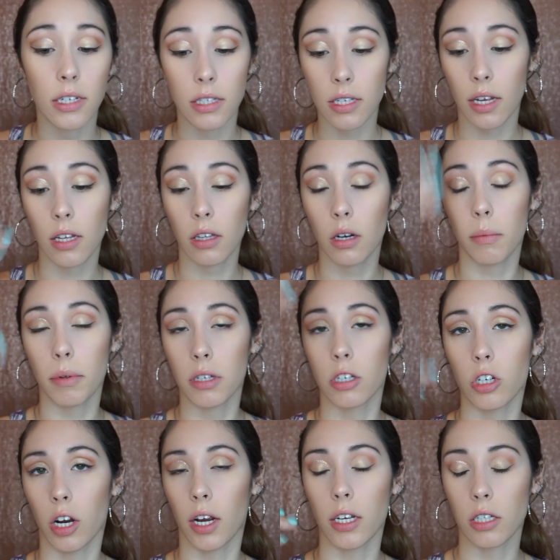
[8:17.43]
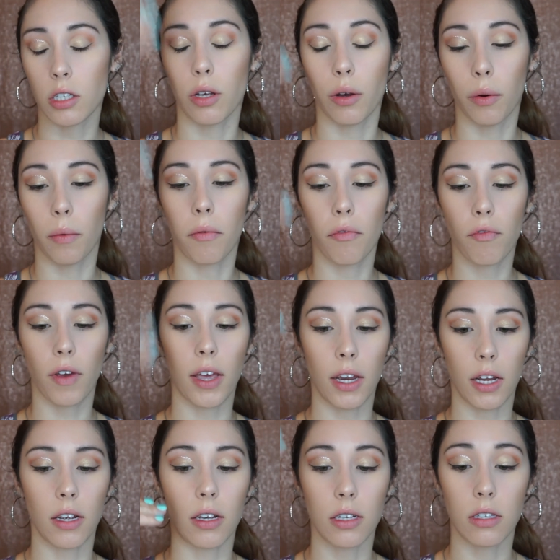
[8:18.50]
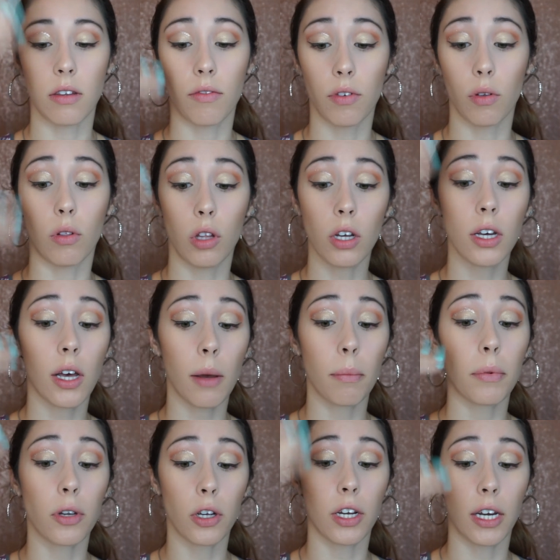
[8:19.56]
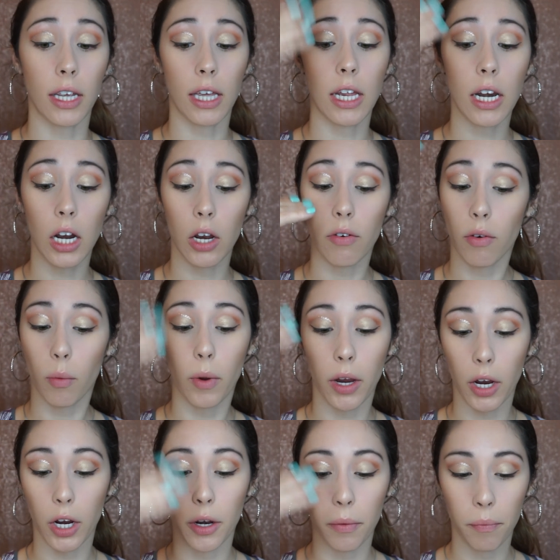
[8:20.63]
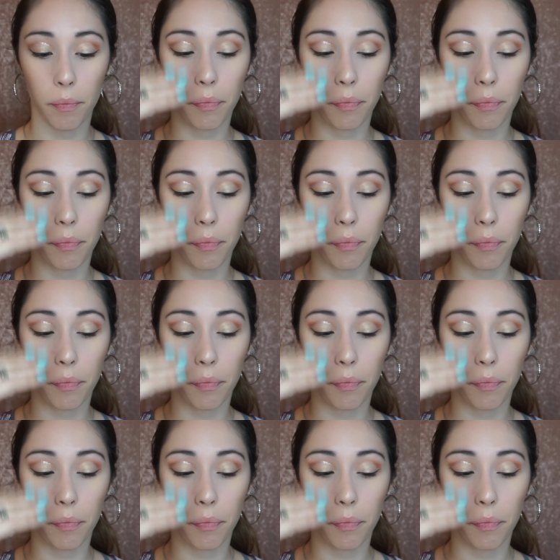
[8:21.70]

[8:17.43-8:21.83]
Take a little bit to dry, so fan it, because if you look up, you're going to get it everywhere.